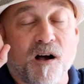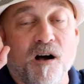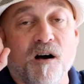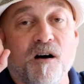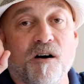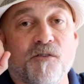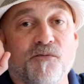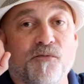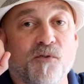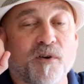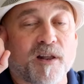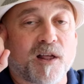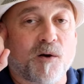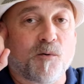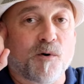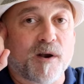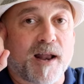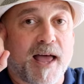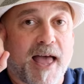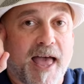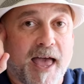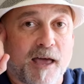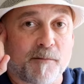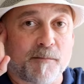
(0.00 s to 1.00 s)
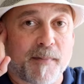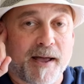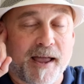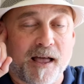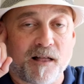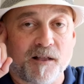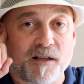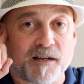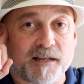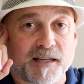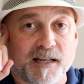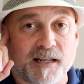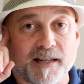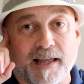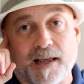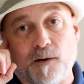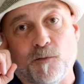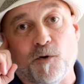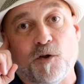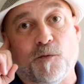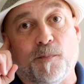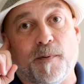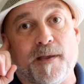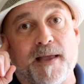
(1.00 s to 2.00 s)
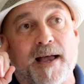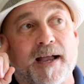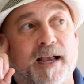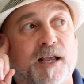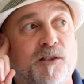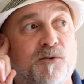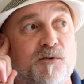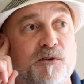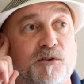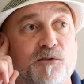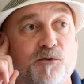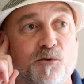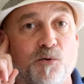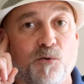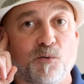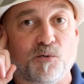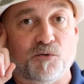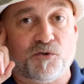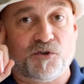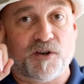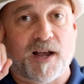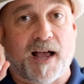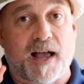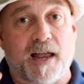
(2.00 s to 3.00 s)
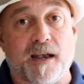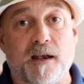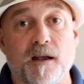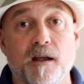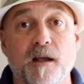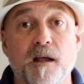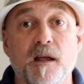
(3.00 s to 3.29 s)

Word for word: oh, if only I would have had my LED light with me, I could do this cool shot.